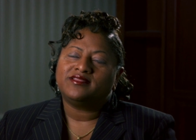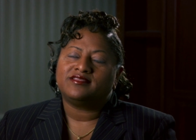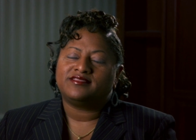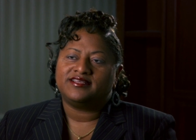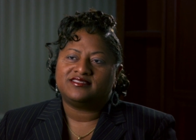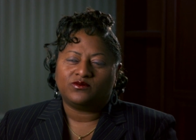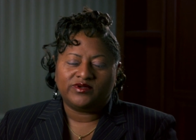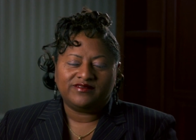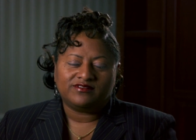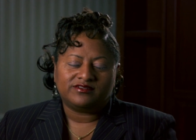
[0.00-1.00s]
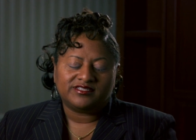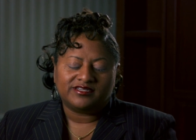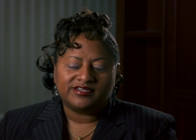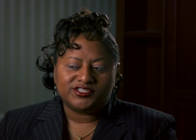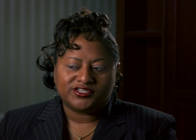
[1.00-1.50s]
of the things that we've learned
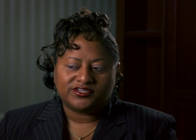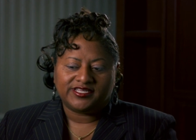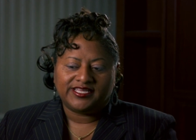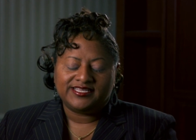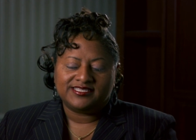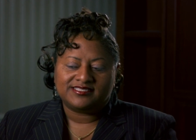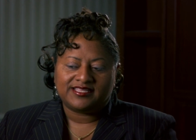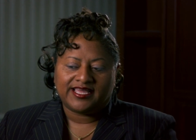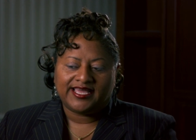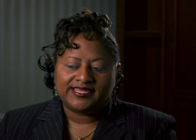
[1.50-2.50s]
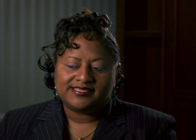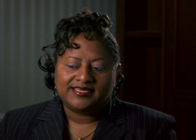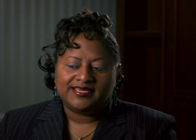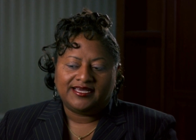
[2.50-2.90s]
in our journey is that